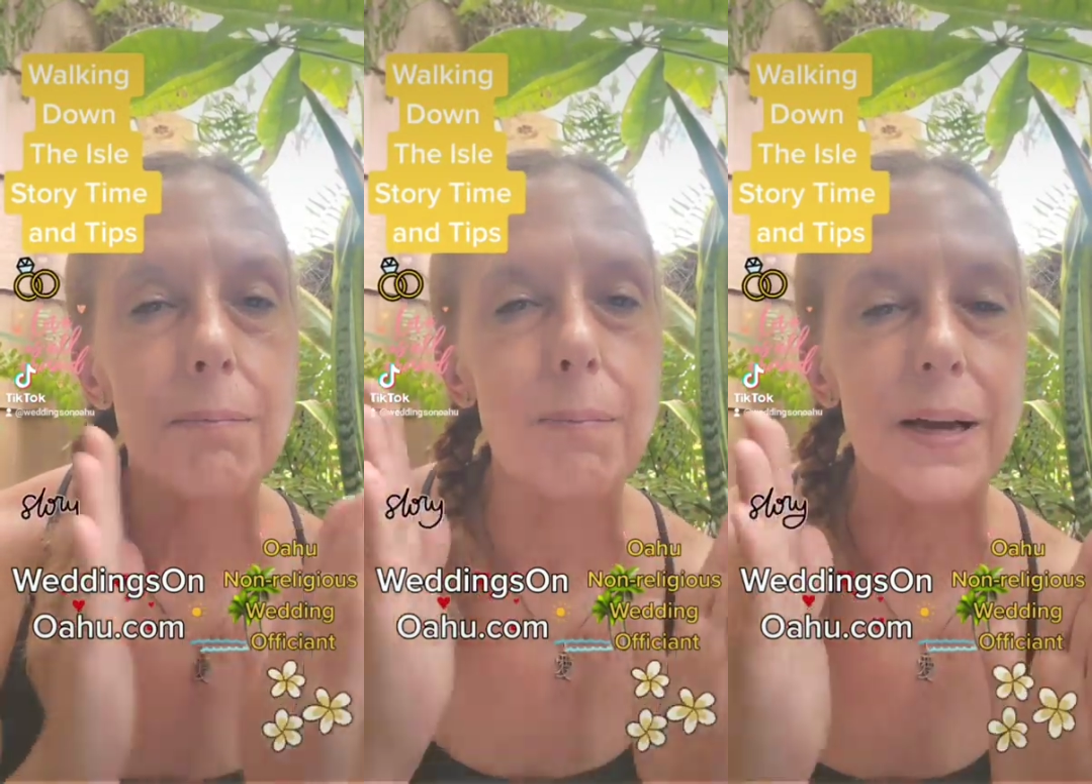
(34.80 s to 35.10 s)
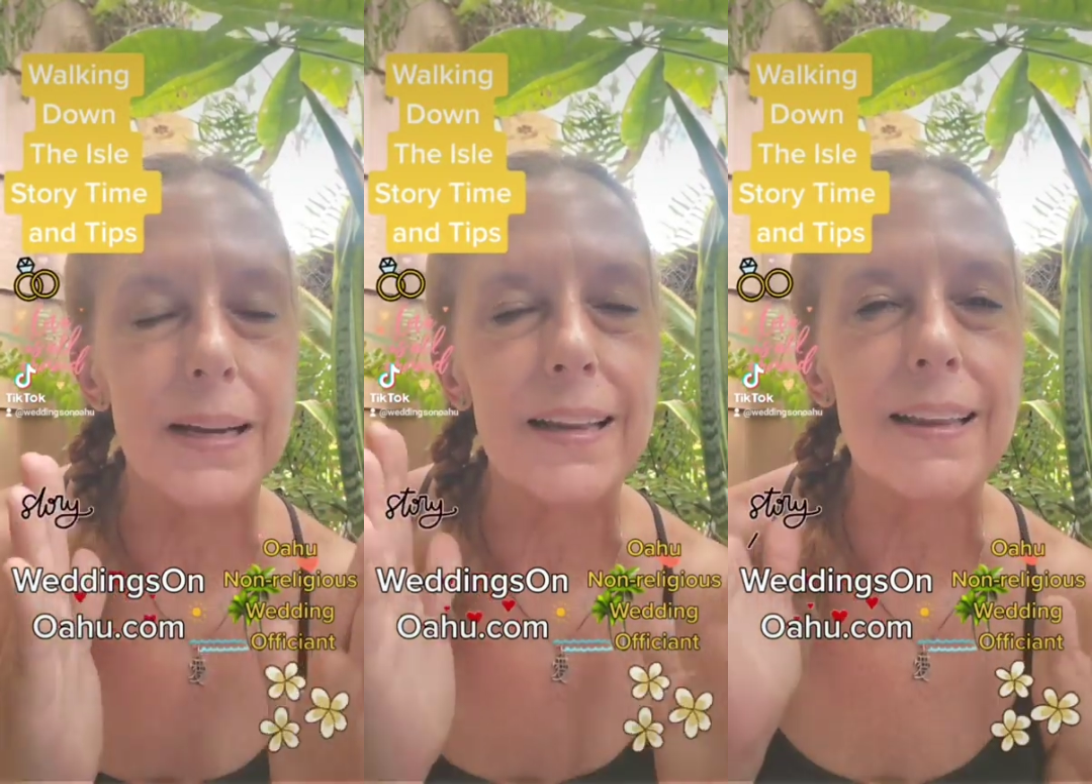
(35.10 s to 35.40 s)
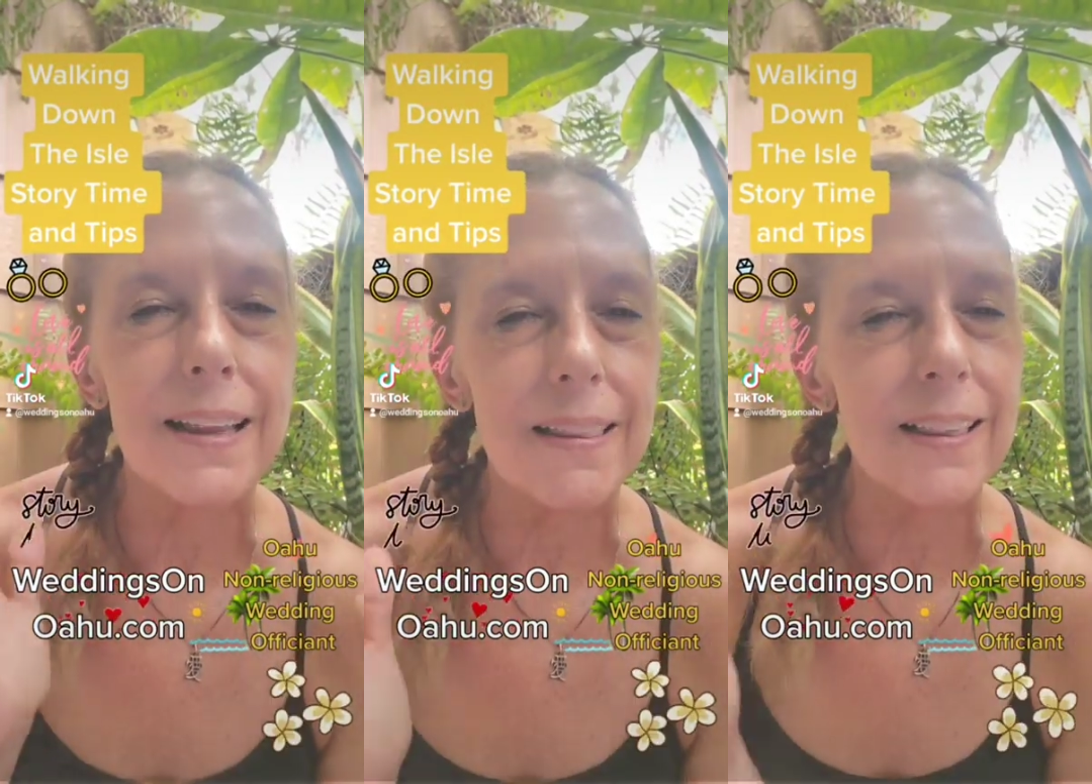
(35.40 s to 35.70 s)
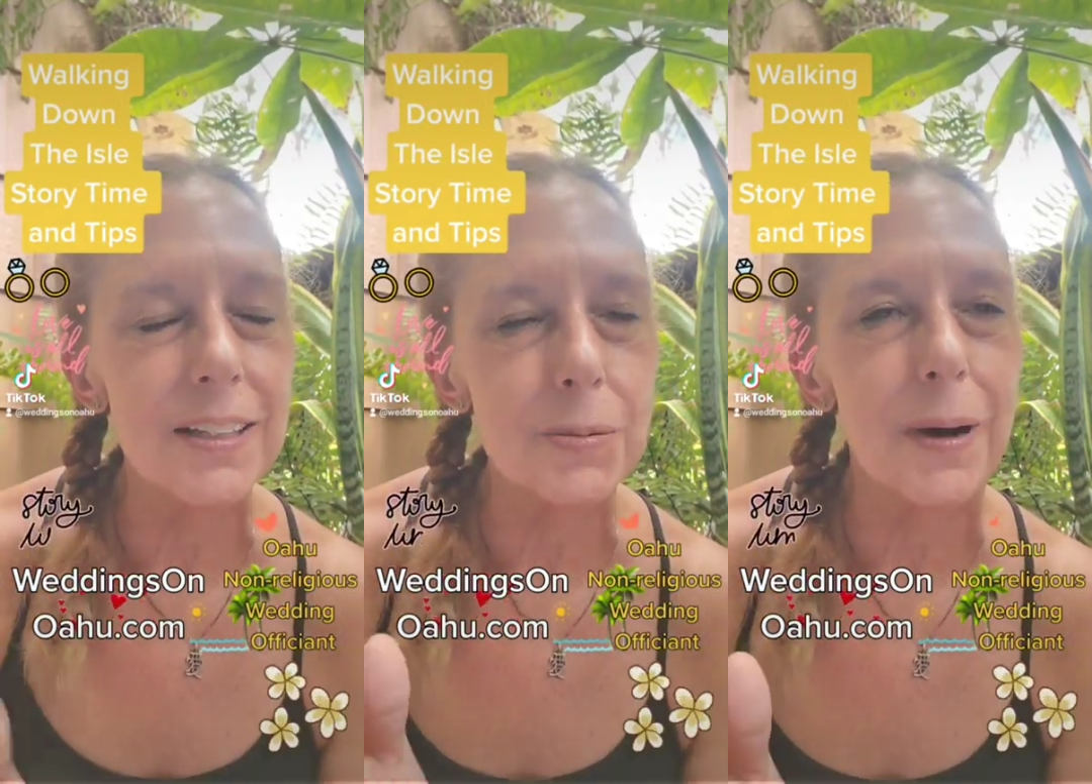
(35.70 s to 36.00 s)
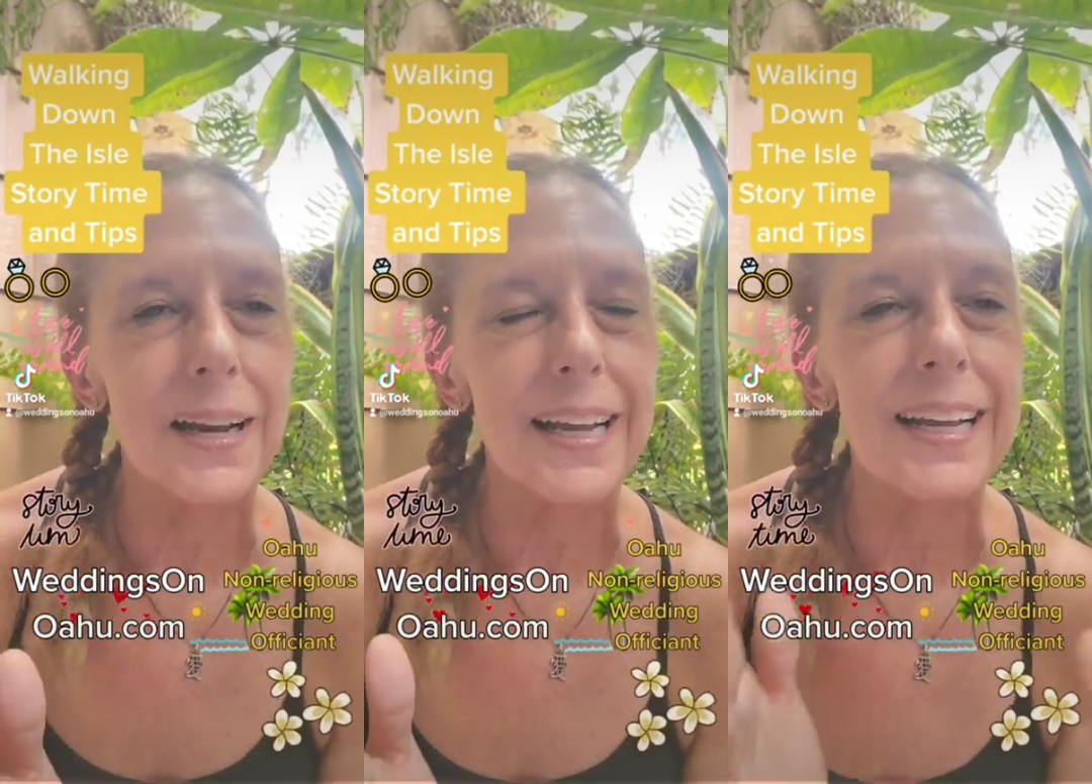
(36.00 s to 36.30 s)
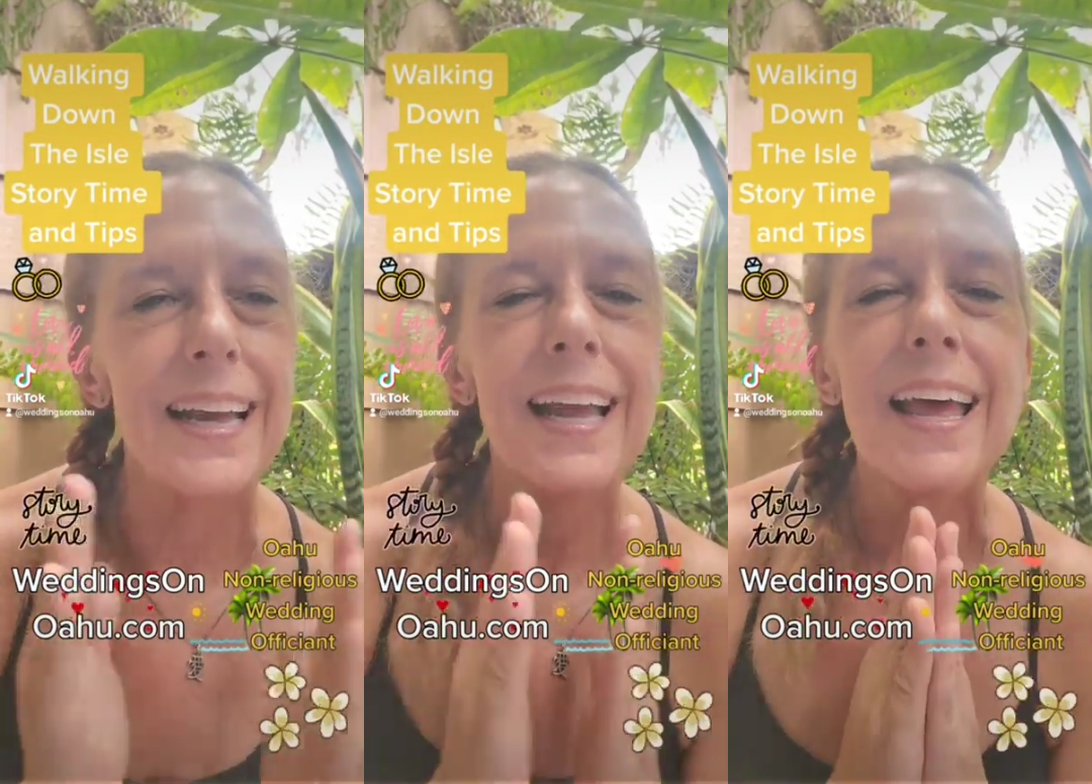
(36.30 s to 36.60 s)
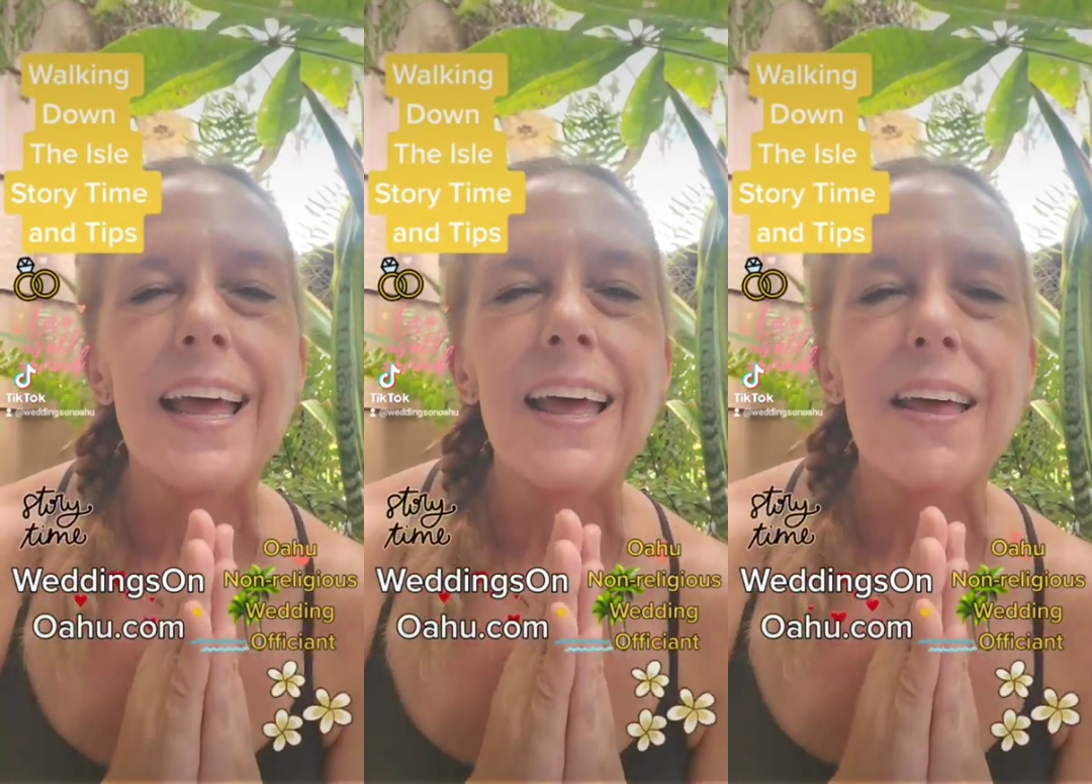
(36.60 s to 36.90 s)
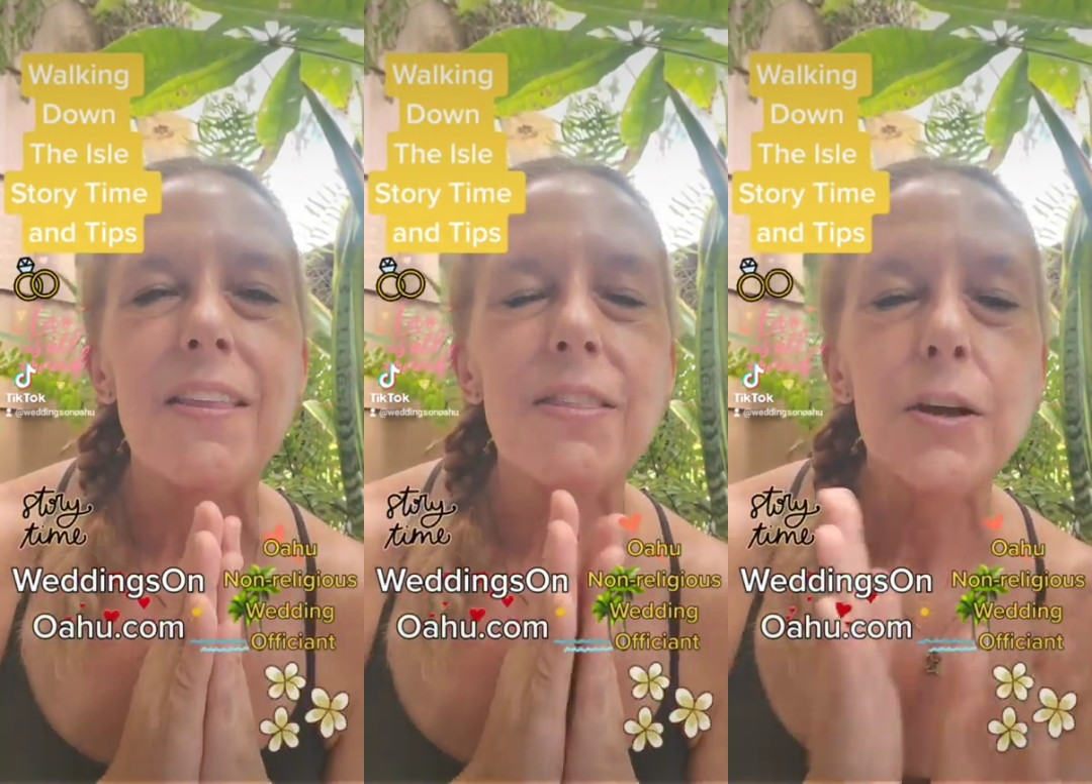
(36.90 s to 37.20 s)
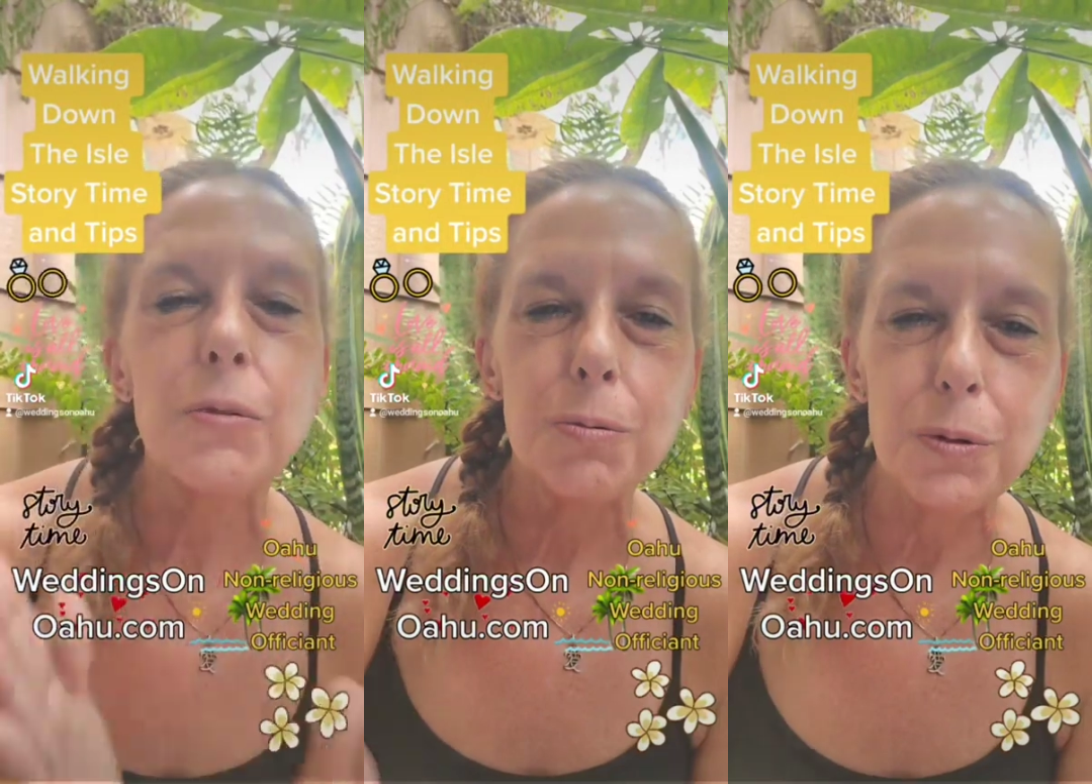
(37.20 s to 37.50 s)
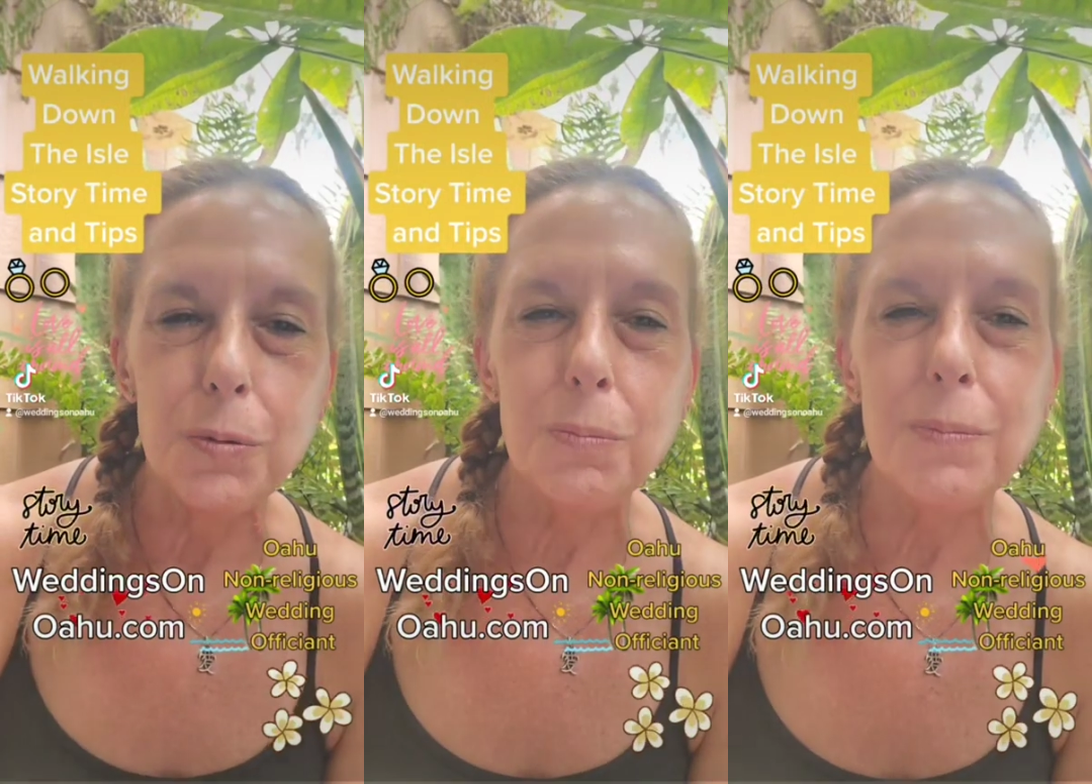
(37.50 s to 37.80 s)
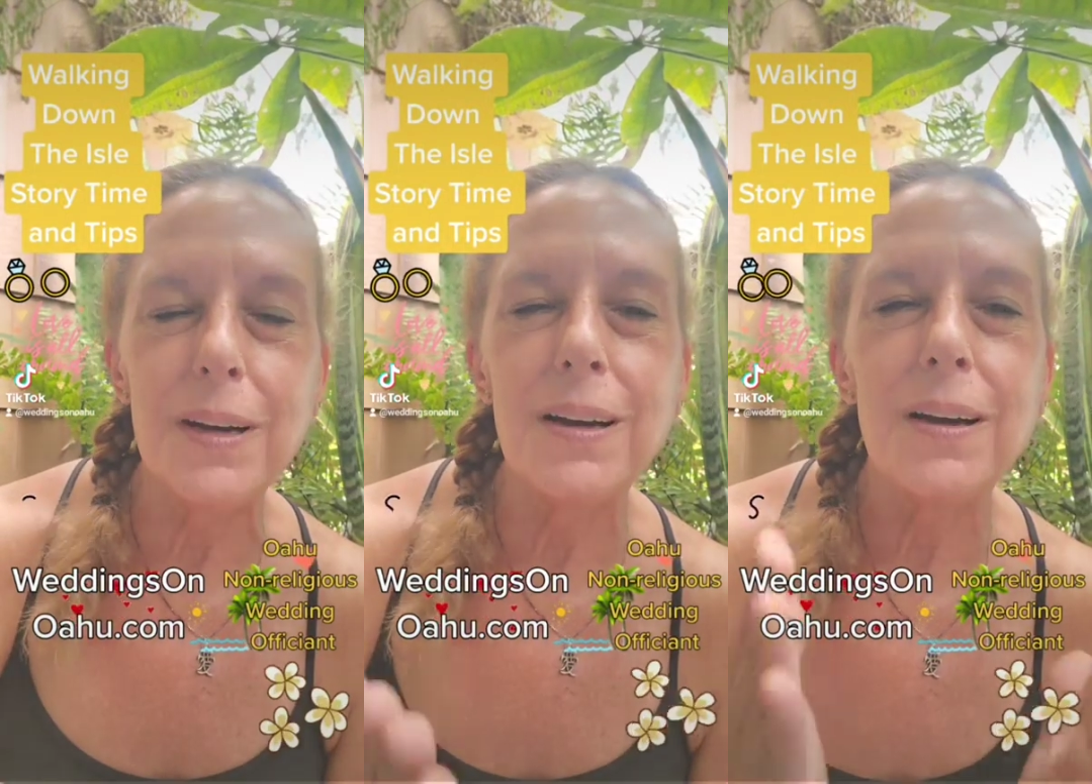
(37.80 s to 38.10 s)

But this wedding, the groom